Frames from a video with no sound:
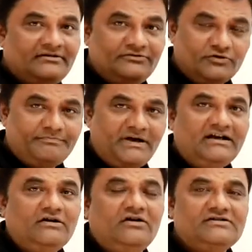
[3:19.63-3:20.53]

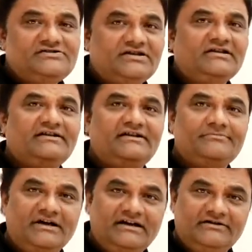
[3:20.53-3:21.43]
notepad or generated
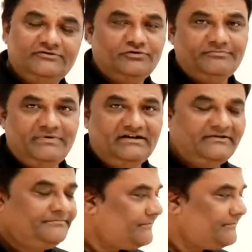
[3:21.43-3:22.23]
by notepad.